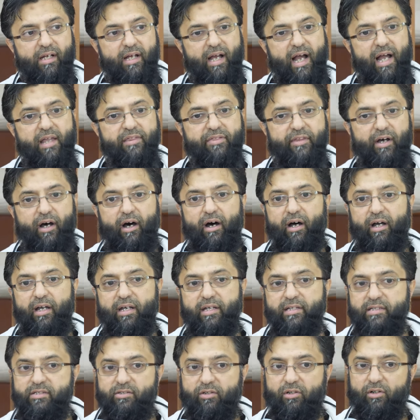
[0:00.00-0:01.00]
and the
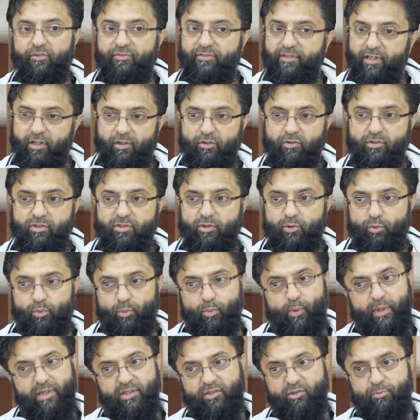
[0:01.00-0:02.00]
eyes of those who would
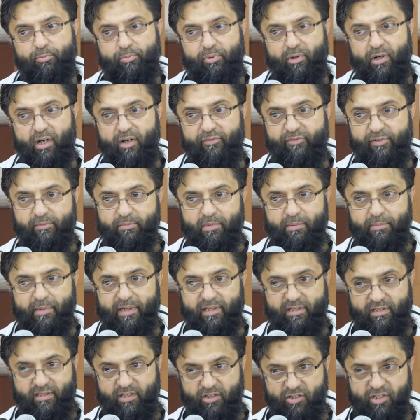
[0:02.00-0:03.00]
want to pry from
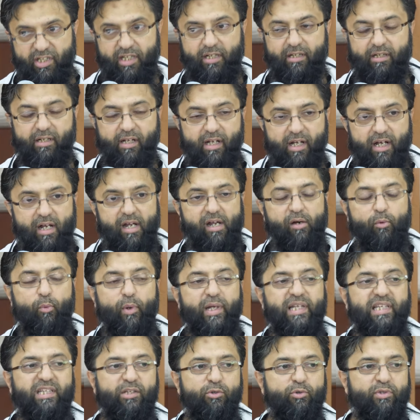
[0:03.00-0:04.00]
amongst the jinn.
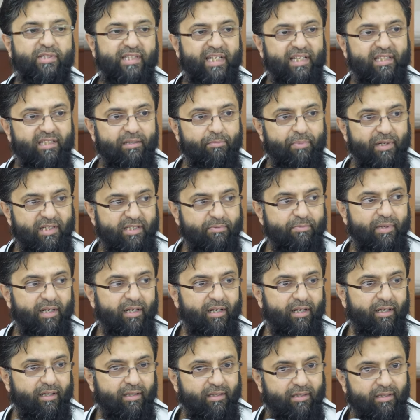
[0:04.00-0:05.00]
When do you say the
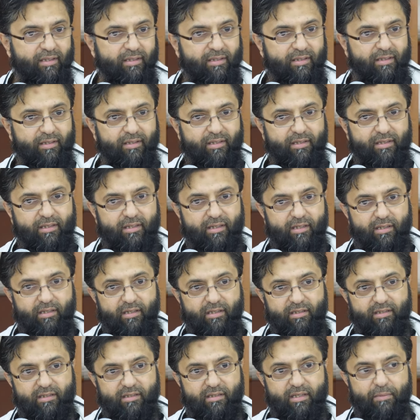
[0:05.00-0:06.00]
basmala?
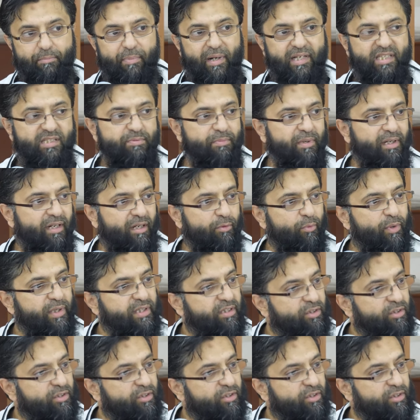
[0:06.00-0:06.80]
The basmala, when